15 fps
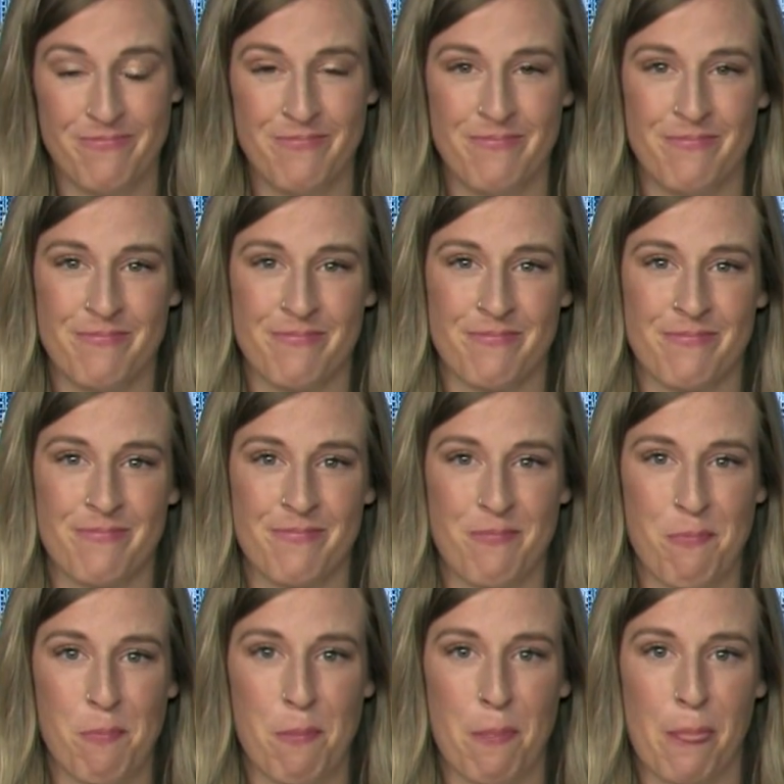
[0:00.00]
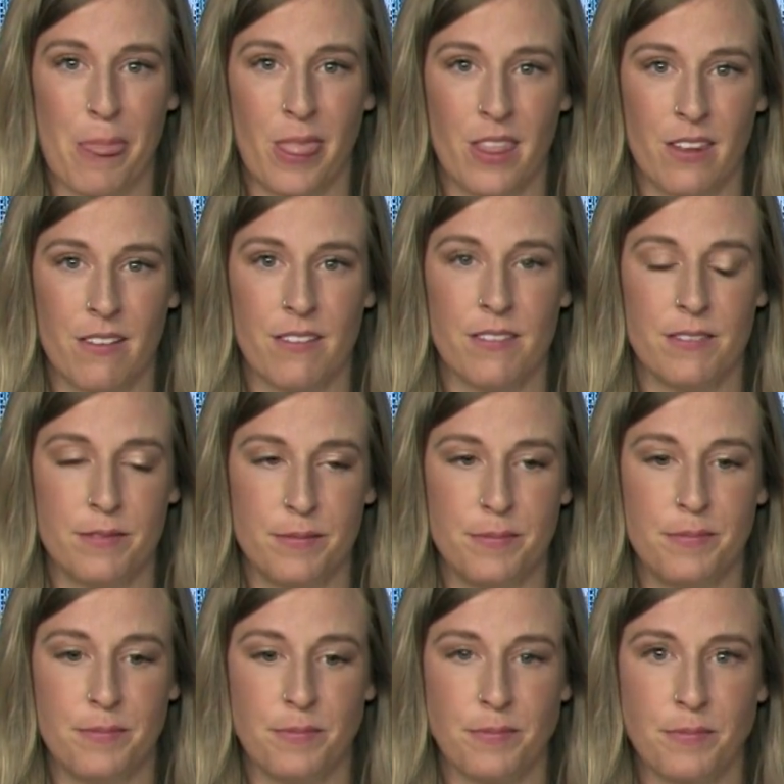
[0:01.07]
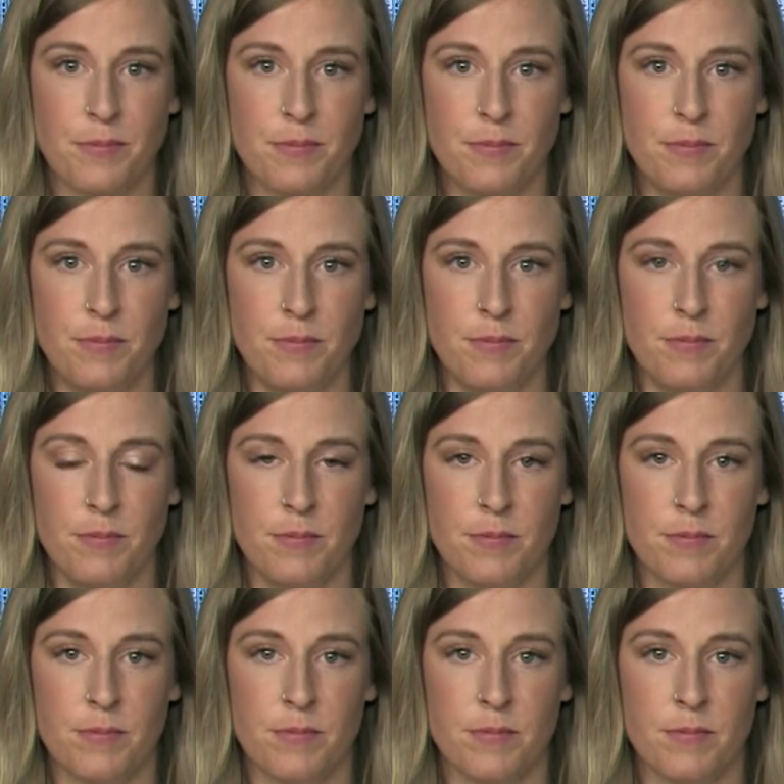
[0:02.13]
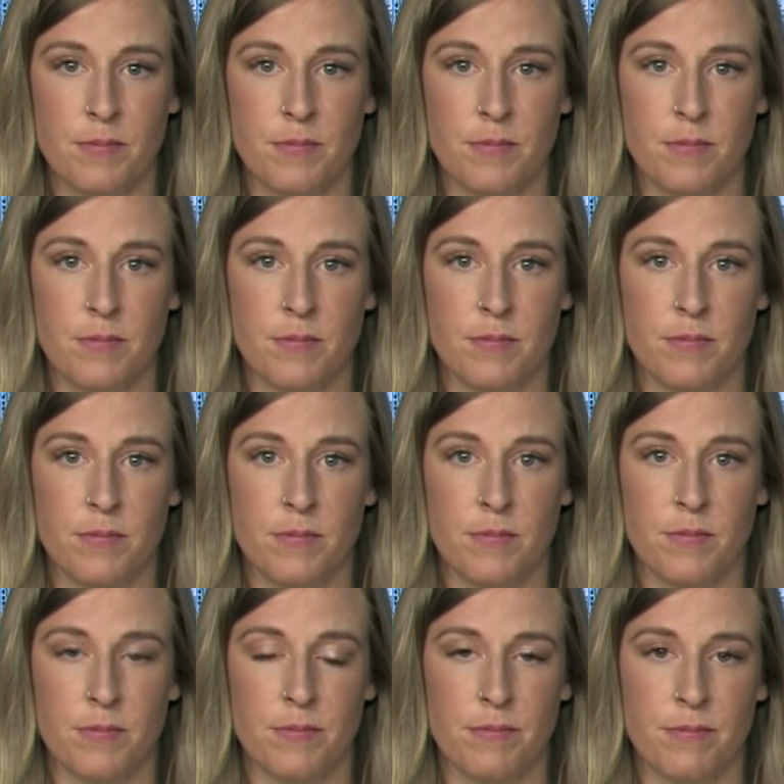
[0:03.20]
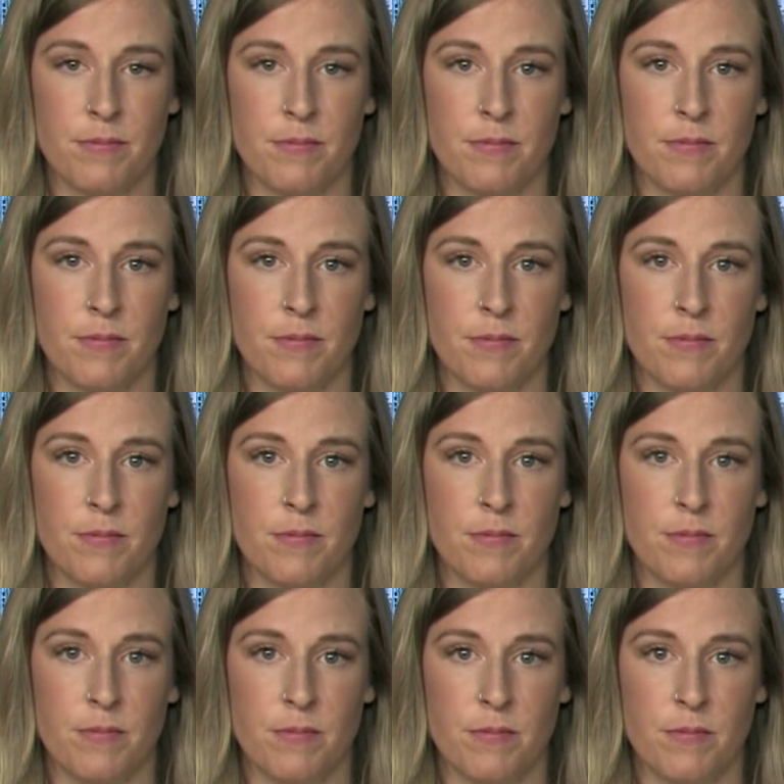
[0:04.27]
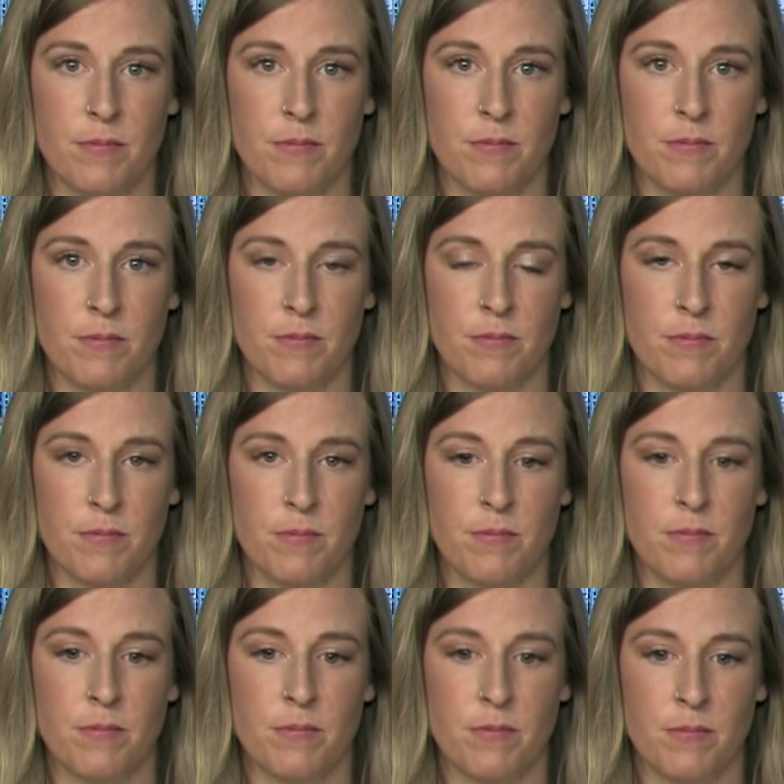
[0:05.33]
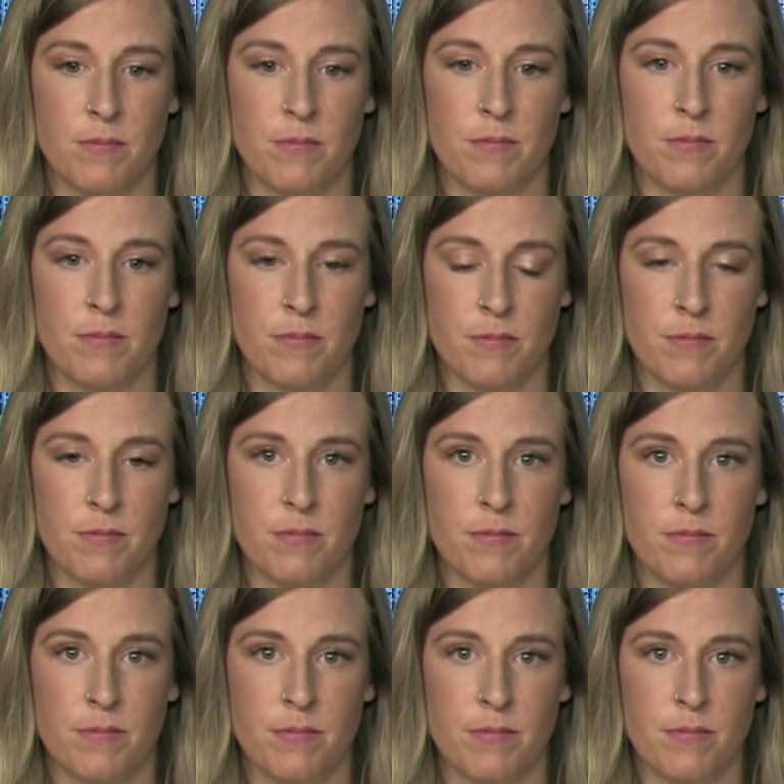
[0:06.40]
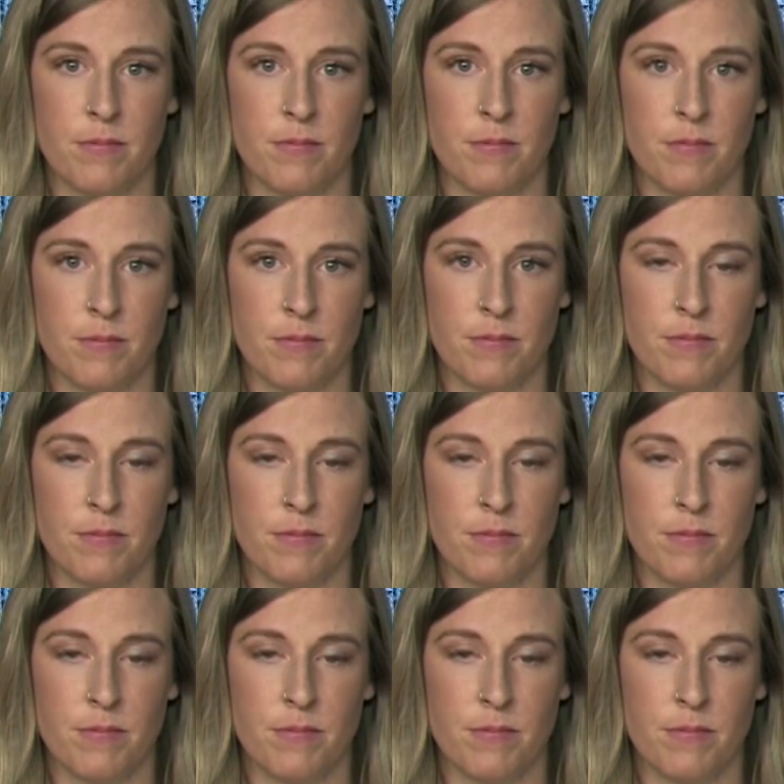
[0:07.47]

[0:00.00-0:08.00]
No words are spoken by the person on screen.